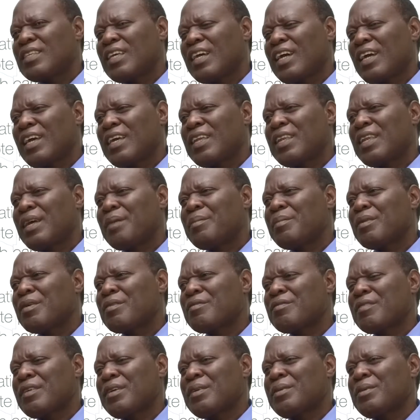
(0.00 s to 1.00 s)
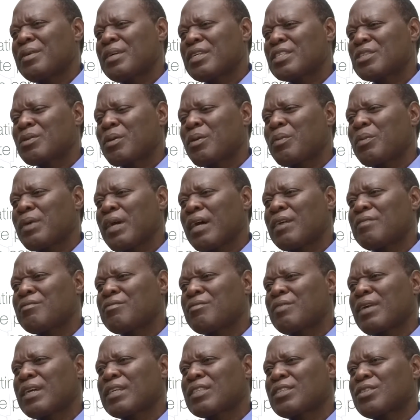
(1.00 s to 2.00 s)
are a number of areas where we have
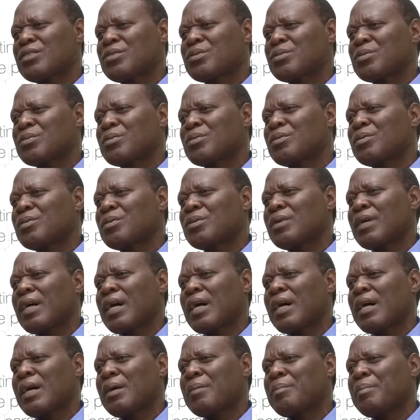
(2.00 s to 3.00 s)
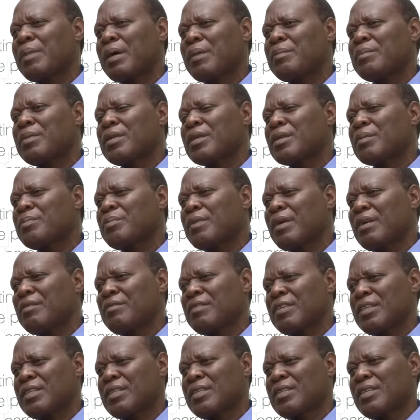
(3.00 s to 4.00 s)
worked through
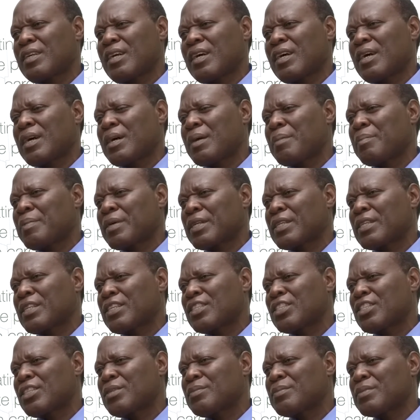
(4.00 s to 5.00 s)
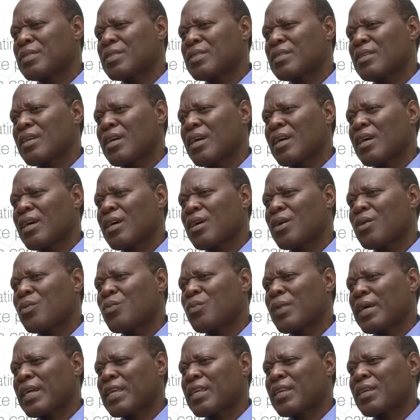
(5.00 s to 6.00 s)
public-private partnerships,
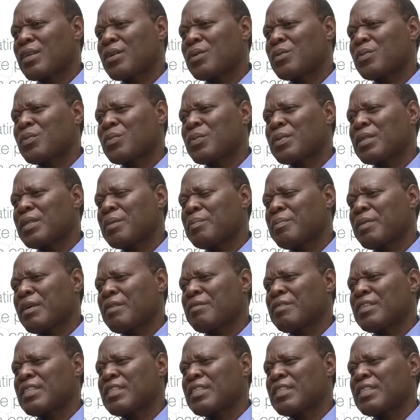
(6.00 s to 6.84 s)
working with the private